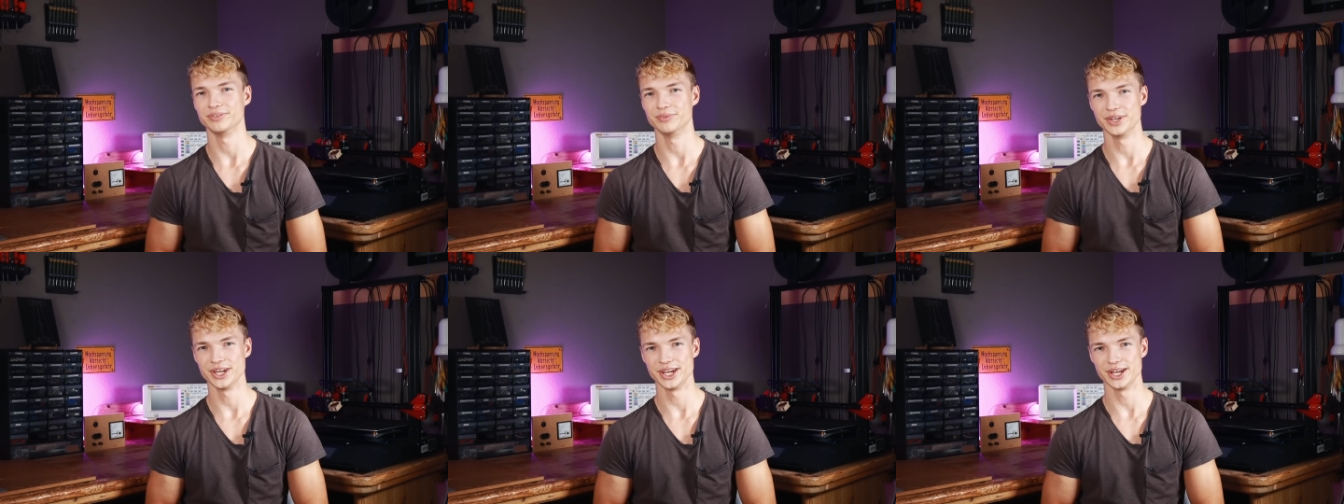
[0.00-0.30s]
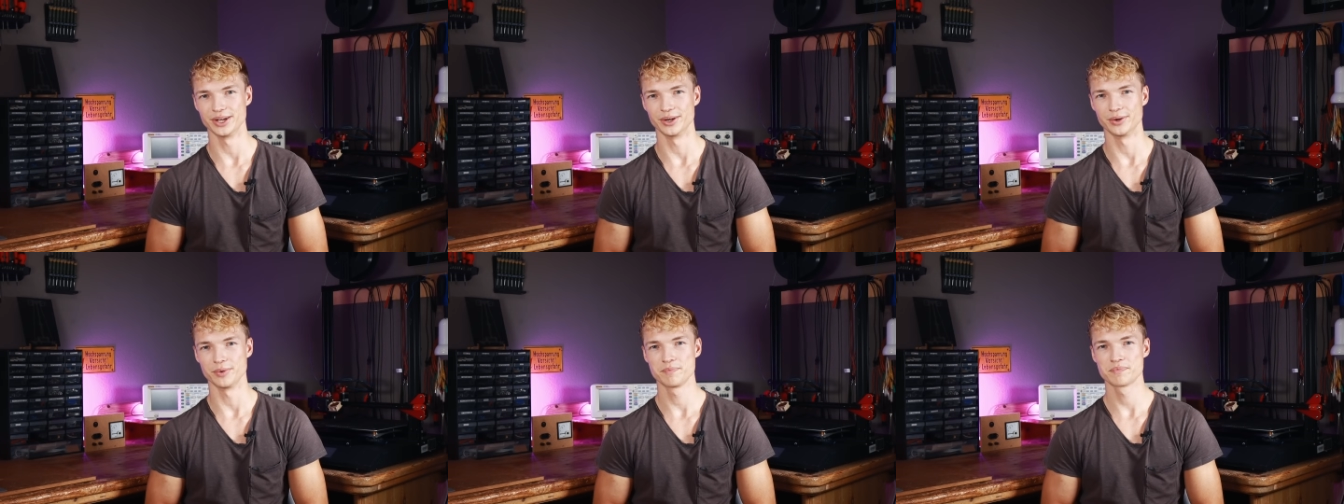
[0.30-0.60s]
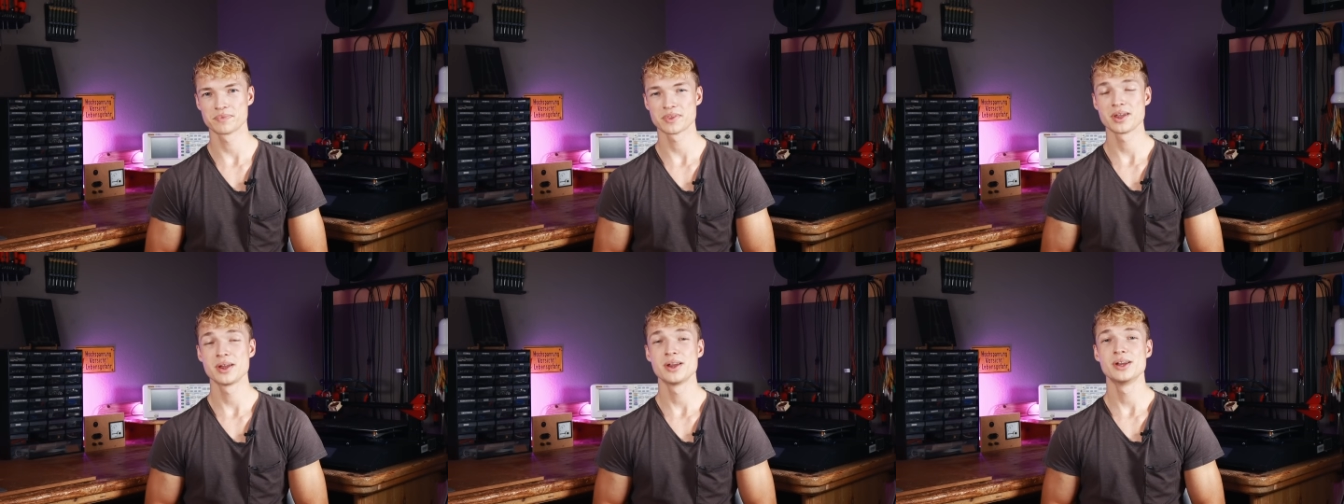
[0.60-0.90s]
video,
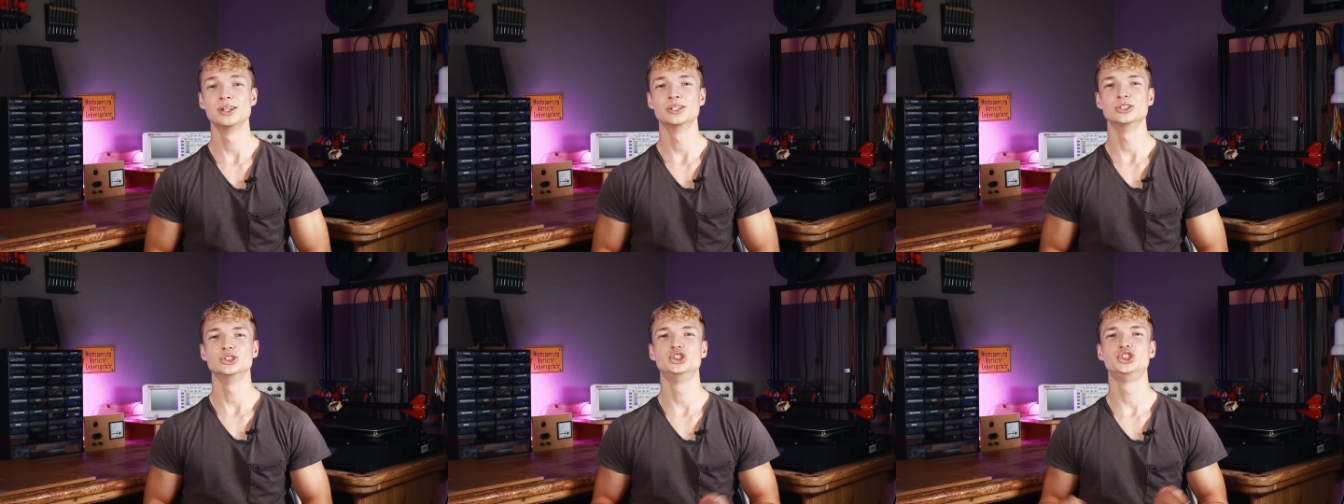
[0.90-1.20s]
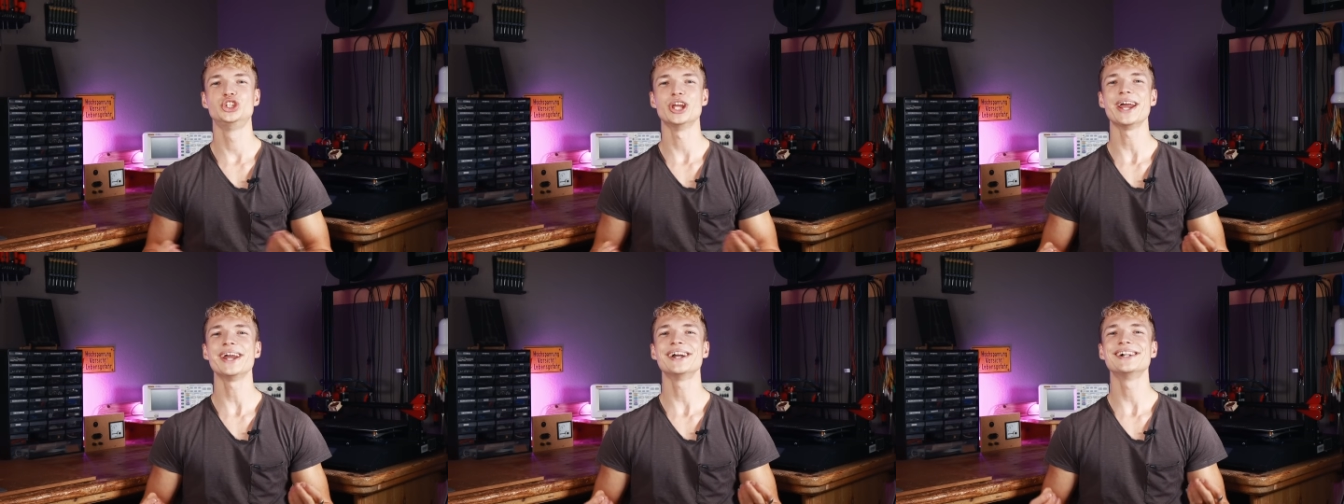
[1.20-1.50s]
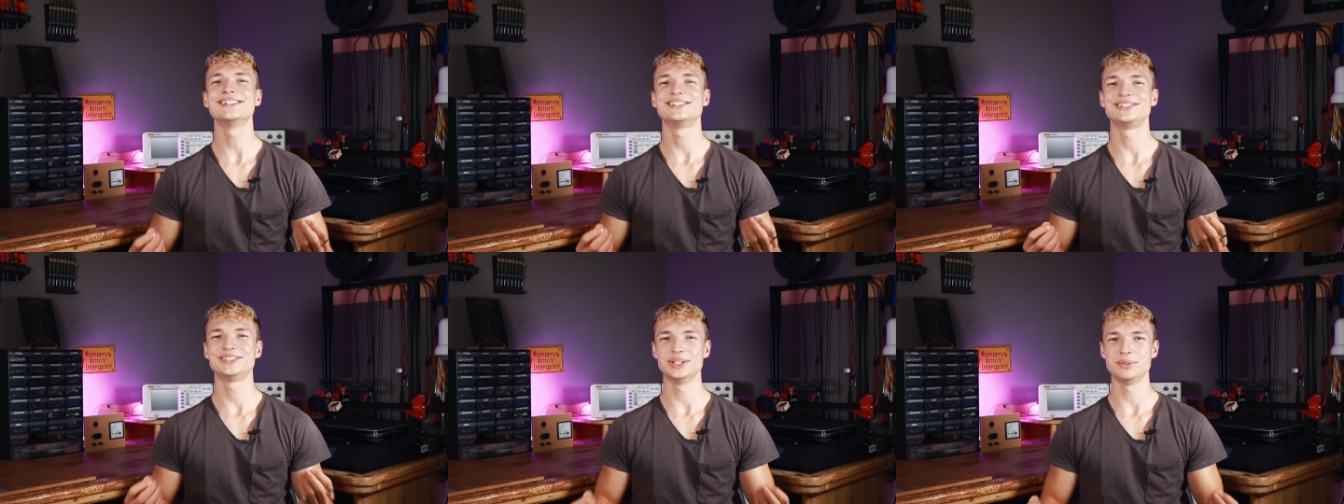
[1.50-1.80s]

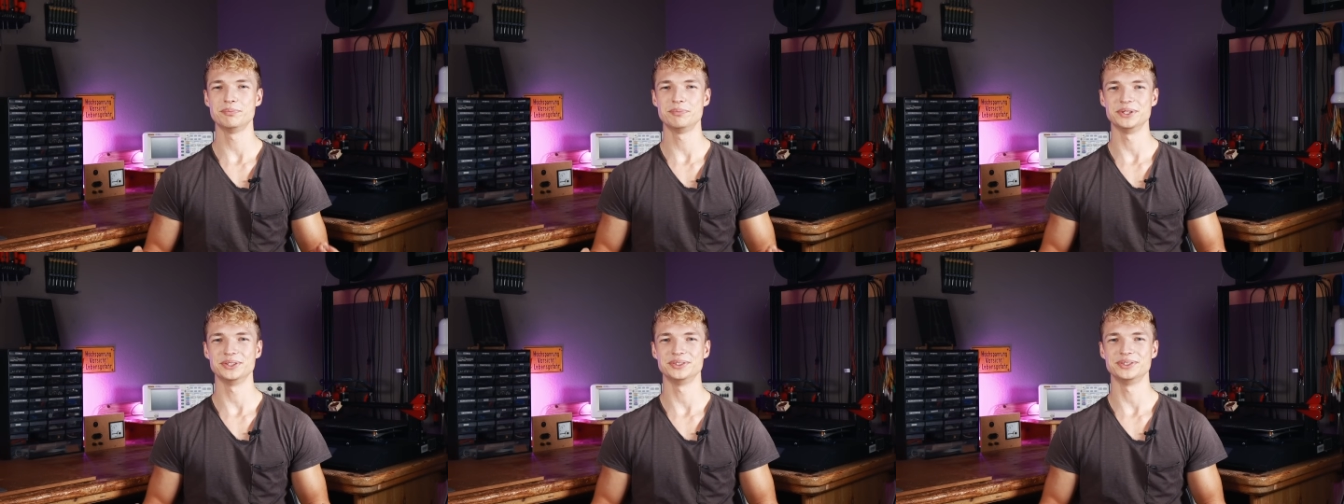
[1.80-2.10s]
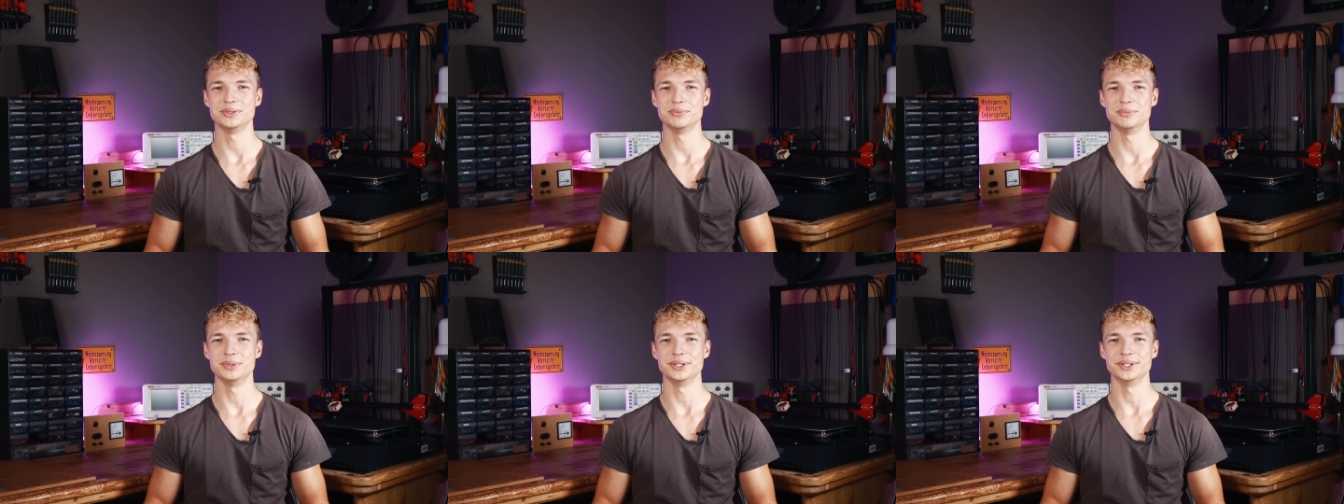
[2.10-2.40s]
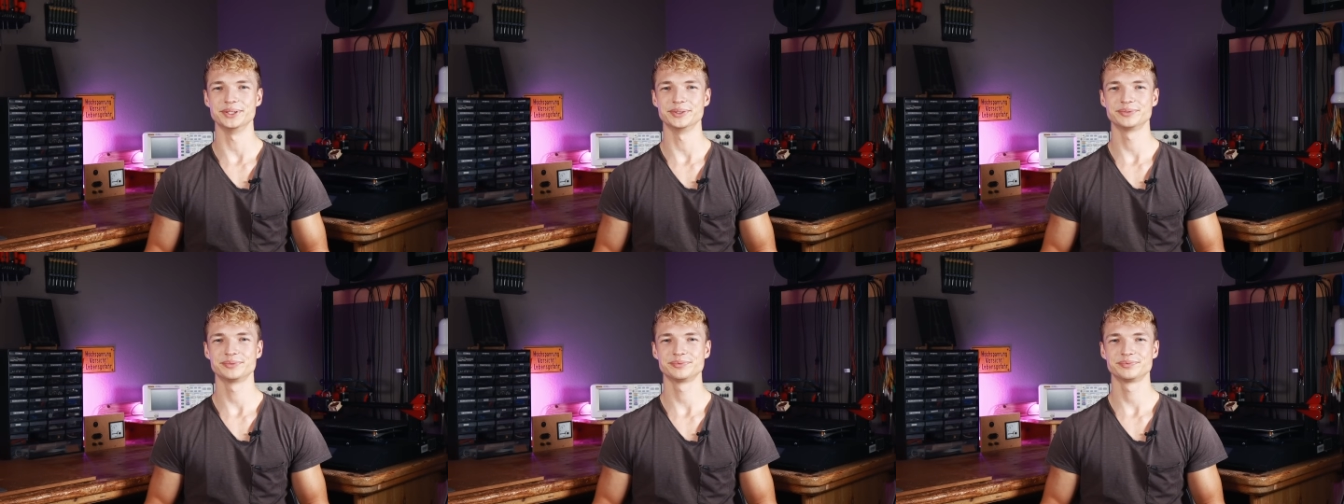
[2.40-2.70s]

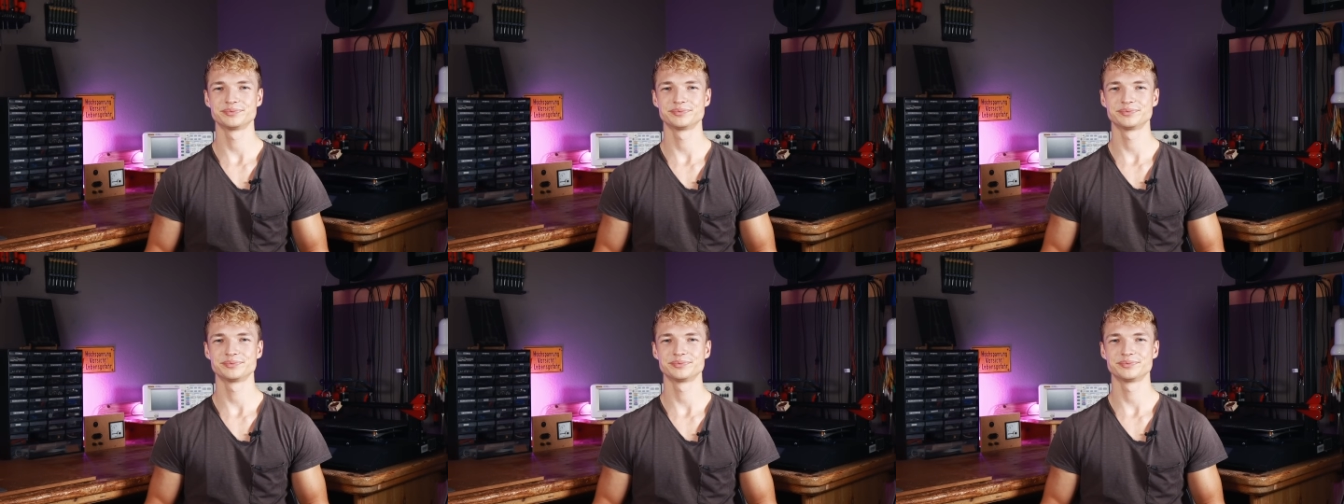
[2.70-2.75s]
JLCPCB.